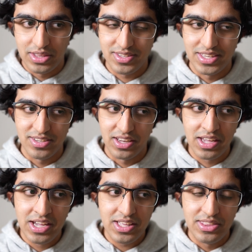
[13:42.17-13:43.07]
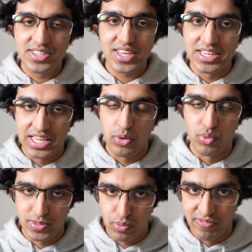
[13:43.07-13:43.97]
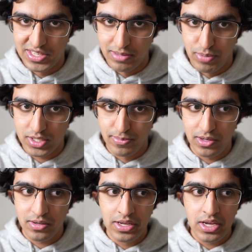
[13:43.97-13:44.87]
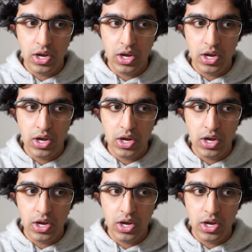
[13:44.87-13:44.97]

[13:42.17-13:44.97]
In the sense, like, this idea was previously possible.